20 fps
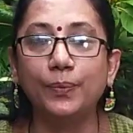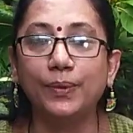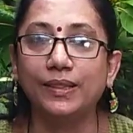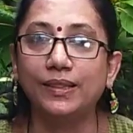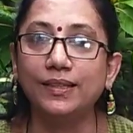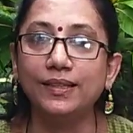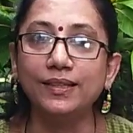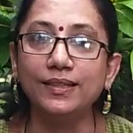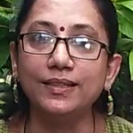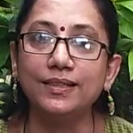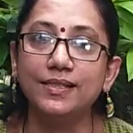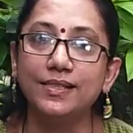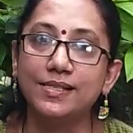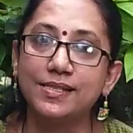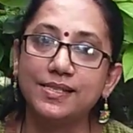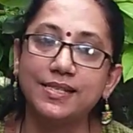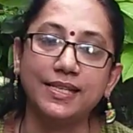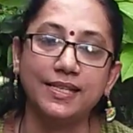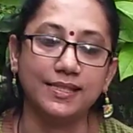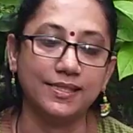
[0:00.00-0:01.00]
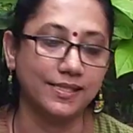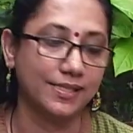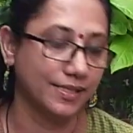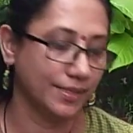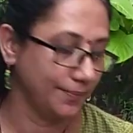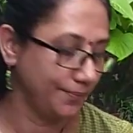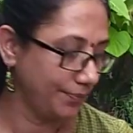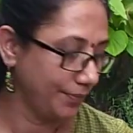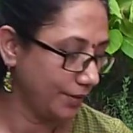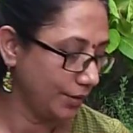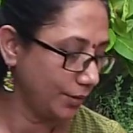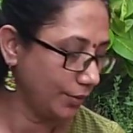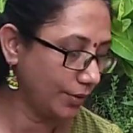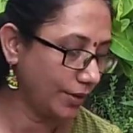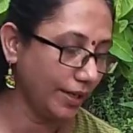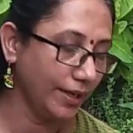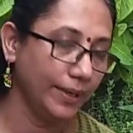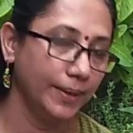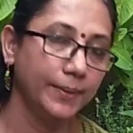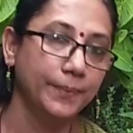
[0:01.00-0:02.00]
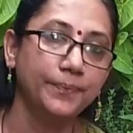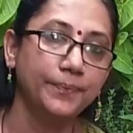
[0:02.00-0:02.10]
with the seeds. Okay,